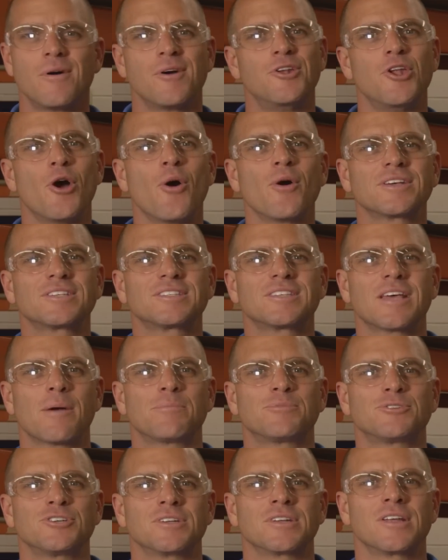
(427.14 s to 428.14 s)
no
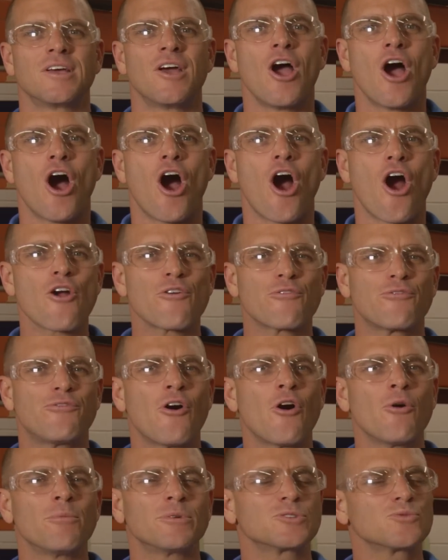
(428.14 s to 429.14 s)
exception. Our
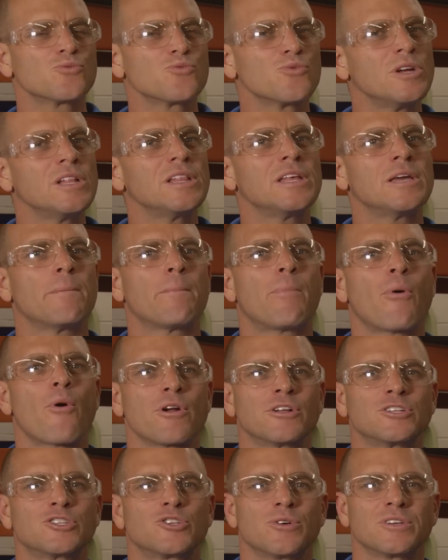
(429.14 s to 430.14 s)
foam is really
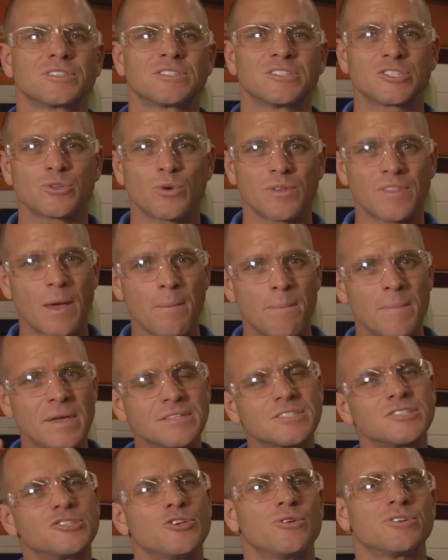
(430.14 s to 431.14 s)
important to us, and so what that
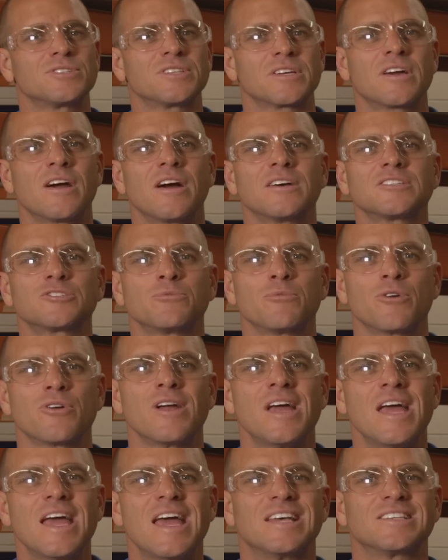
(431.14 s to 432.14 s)
means to you as a customer
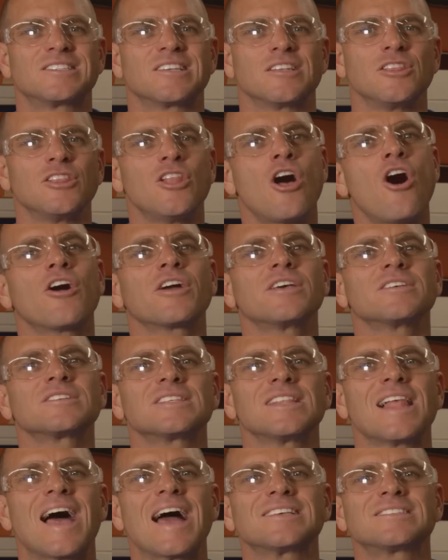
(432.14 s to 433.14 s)
is the
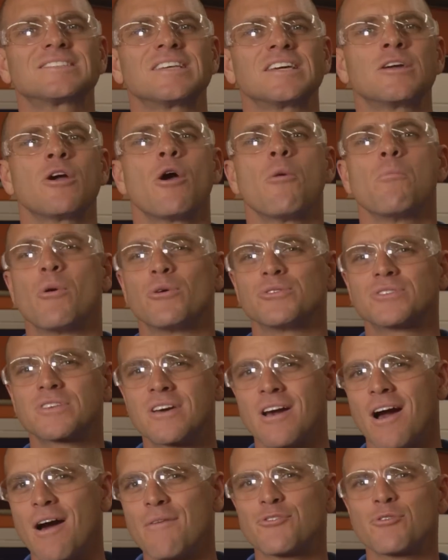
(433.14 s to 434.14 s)
longest lasting, most
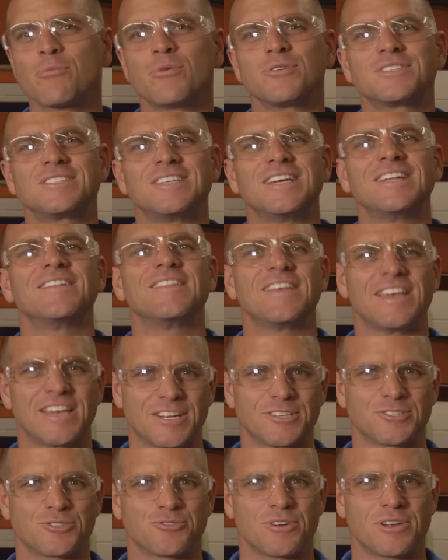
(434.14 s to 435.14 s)
comfortable seat in the
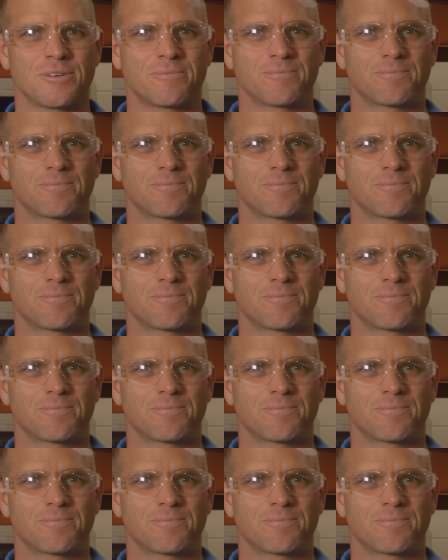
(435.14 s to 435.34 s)
industry.